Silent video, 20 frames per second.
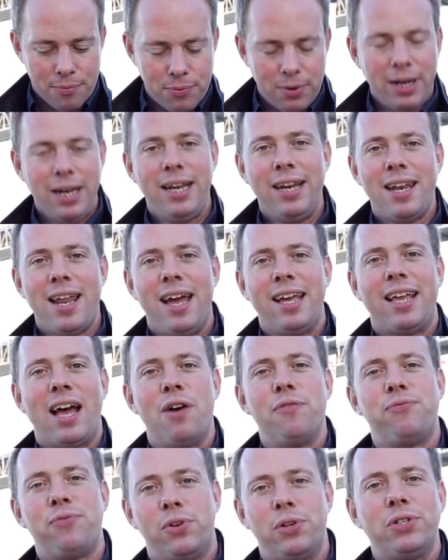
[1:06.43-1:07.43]
really like
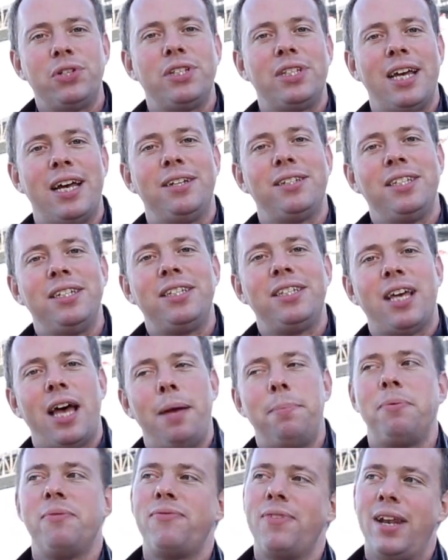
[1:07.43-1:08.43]
how versatile this
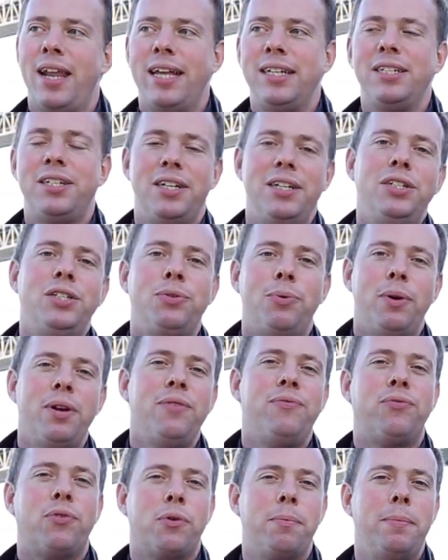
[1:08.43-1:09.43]
type of lens is.
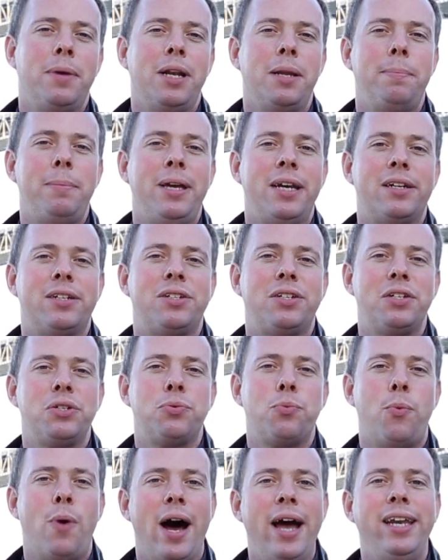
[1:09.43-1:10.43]
24mm
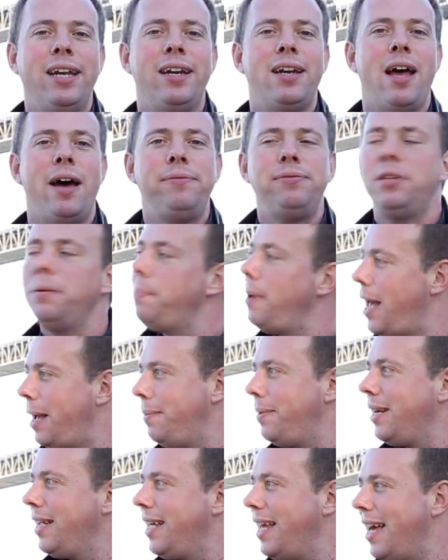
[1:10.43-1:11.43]
is wide enough to be
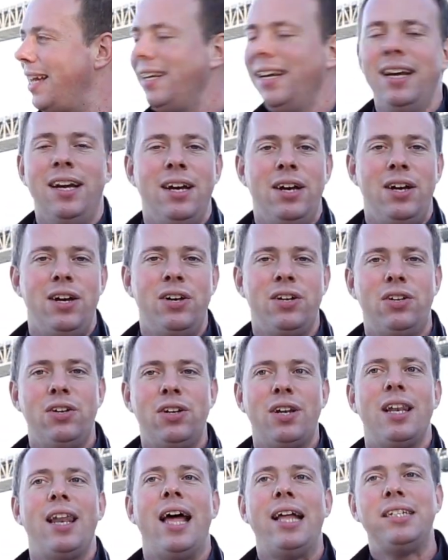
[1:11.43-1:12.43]
able to get a
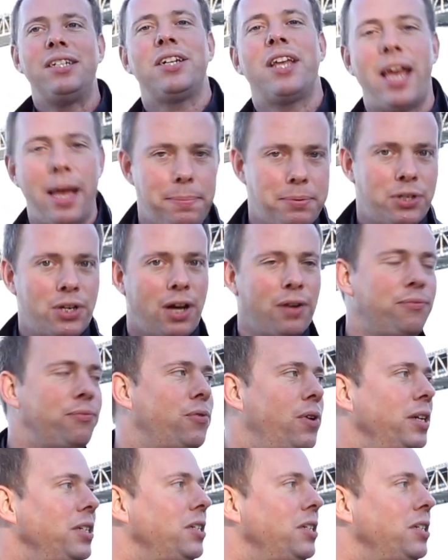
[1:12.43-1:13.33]
good landscape shot. For